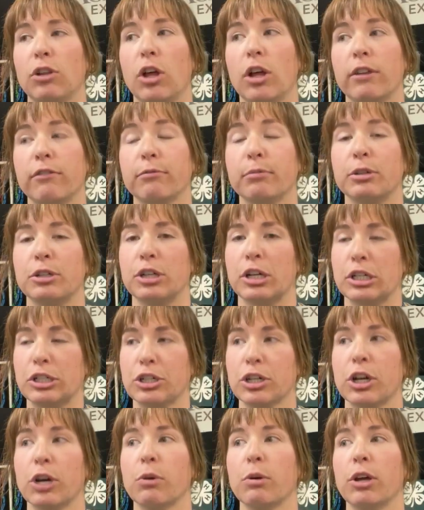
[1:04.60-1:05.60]
a lot of
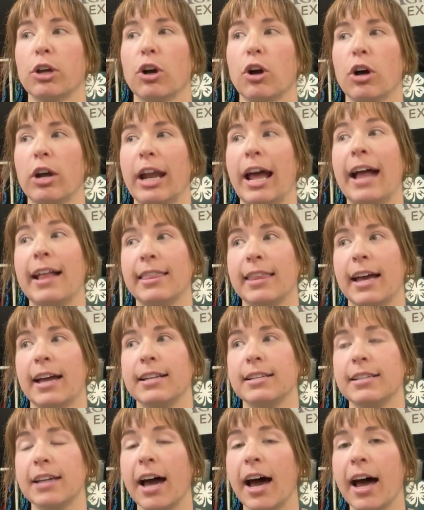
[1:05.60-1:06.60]
production going on at
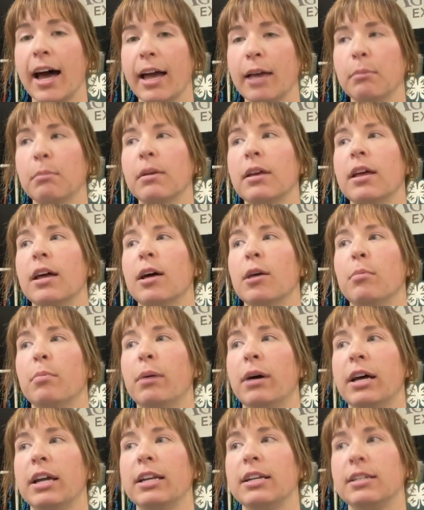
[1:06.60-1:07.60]
that time,
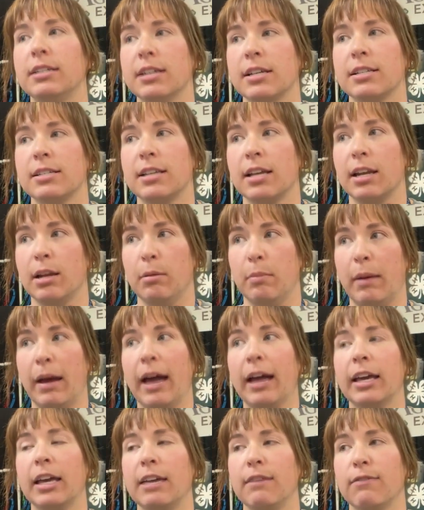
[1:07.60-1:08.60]
but it does set it
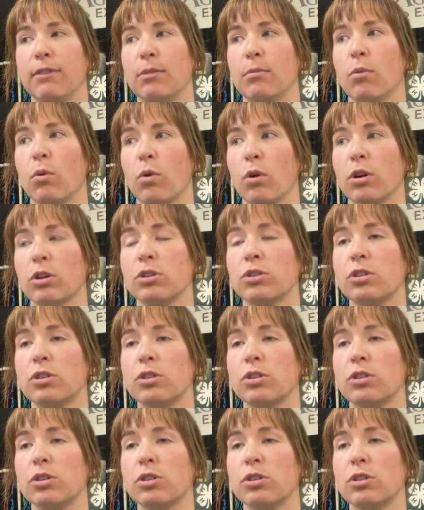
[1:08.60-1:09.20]
back even more.